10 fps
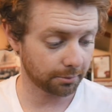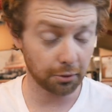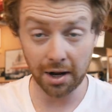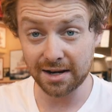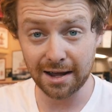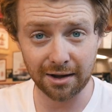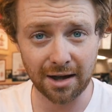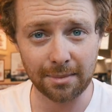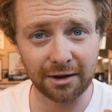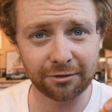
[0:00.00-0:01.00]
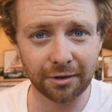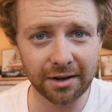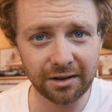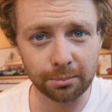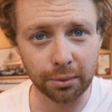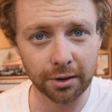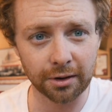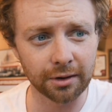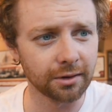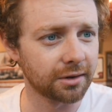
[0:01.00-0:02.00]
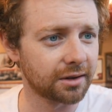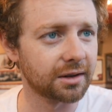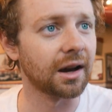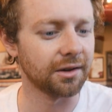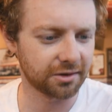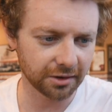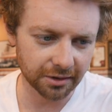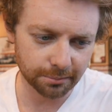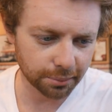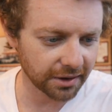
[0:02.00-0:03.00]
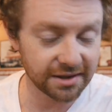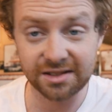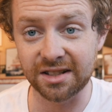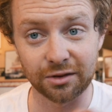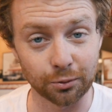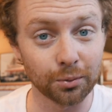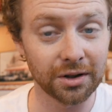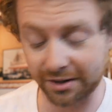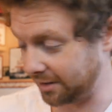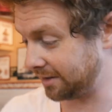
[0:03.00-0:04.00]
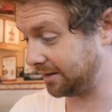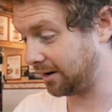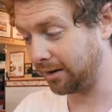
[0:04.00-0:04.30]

But right now, I'm at Freddy's Burgers Custard Place. It's really good.